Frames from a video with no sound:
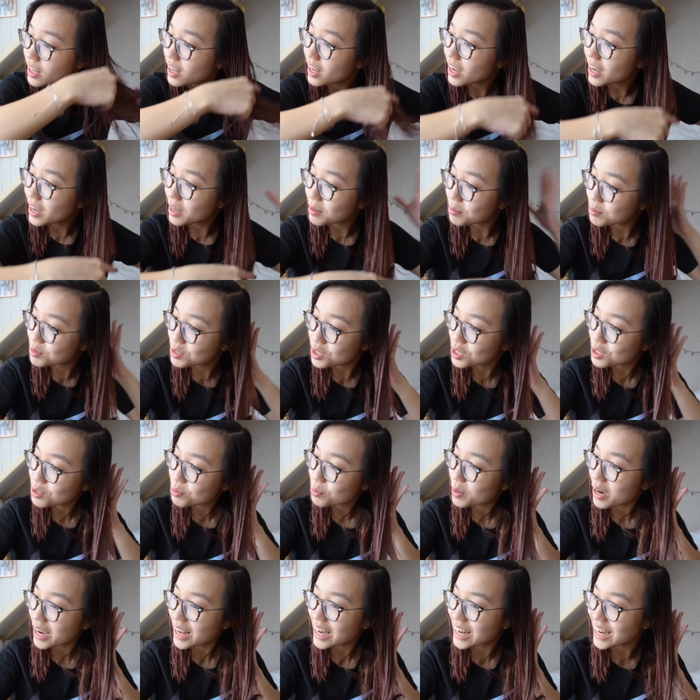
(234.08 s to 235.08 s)
I'm just
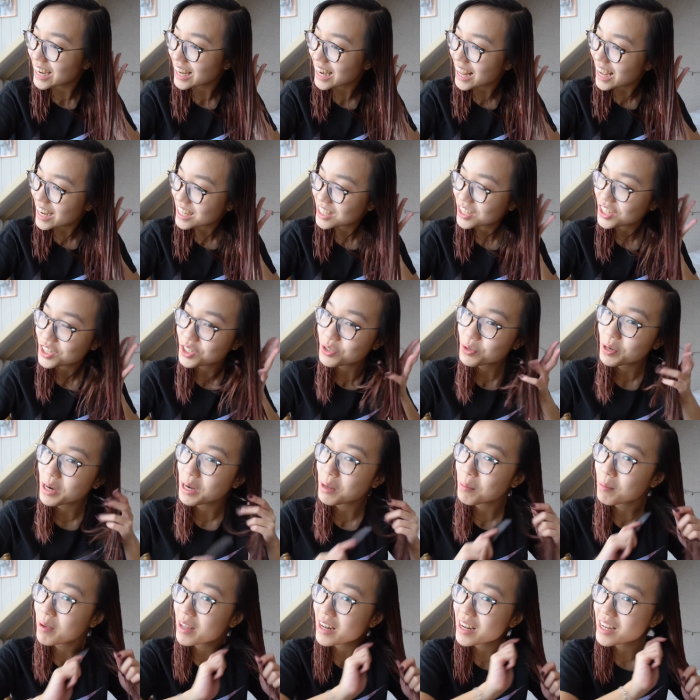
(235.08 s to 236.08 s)
waiting an extra 20
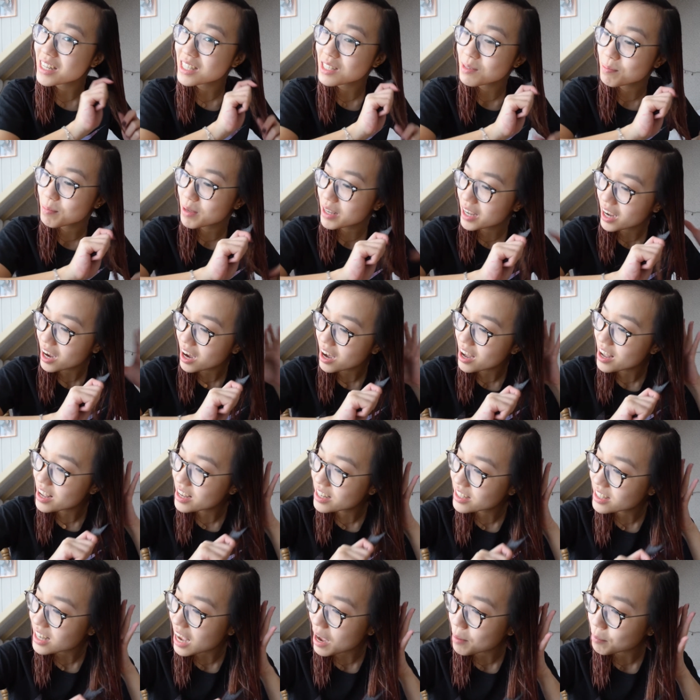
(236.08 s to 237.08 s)
minutes
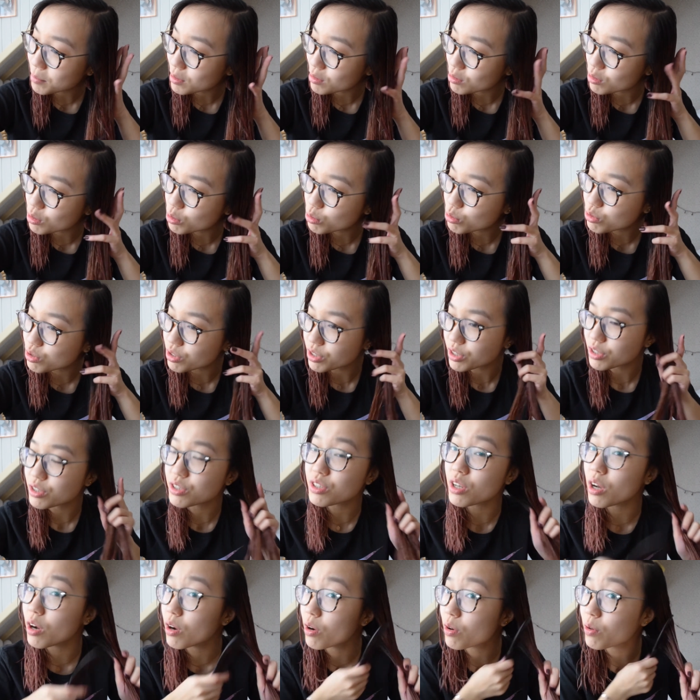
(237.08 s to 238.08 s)
because I'm a loser,
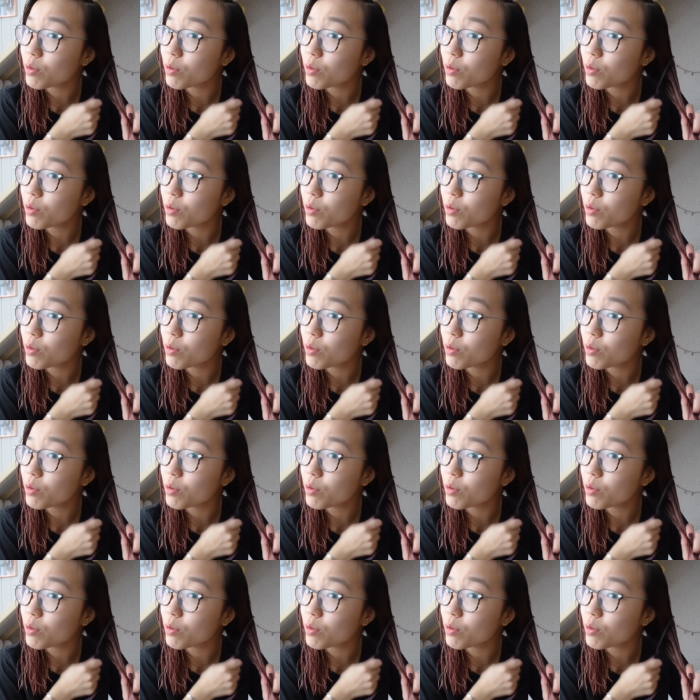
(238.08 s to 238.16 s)
so